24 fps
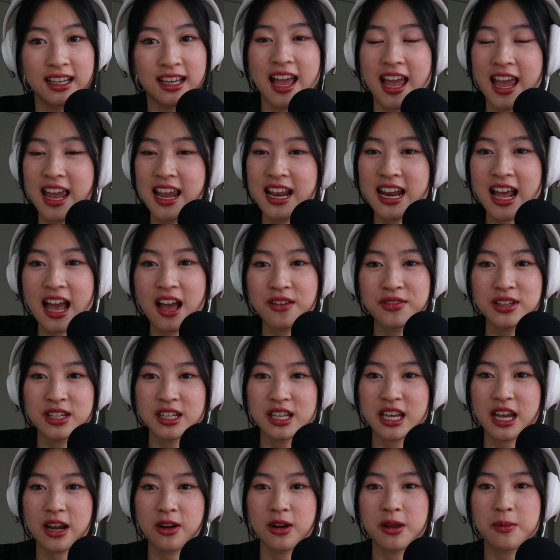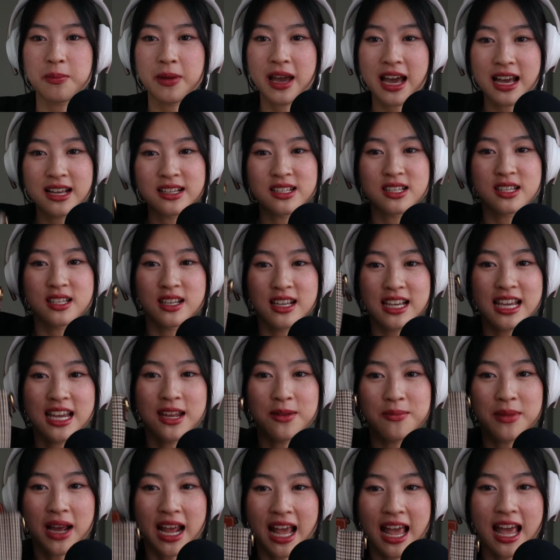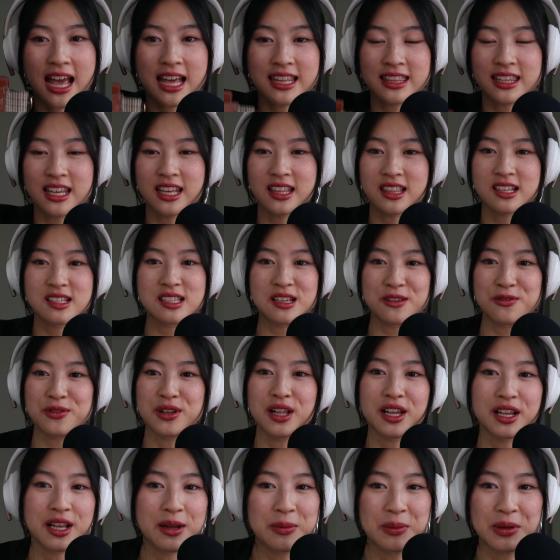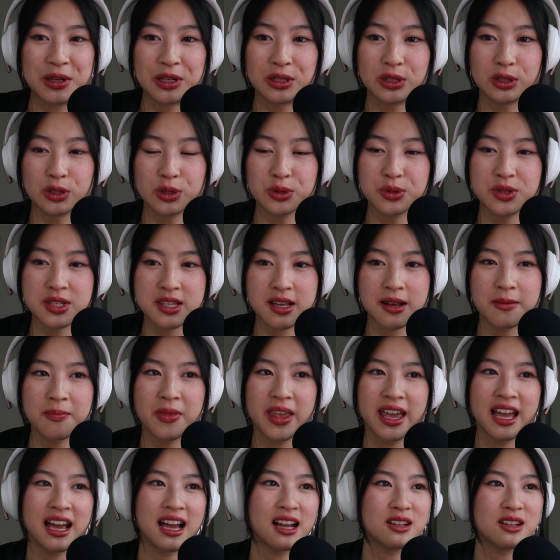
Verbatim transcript: I hate having to carry bags in my hand like this, I feel like I'm gonna lose them.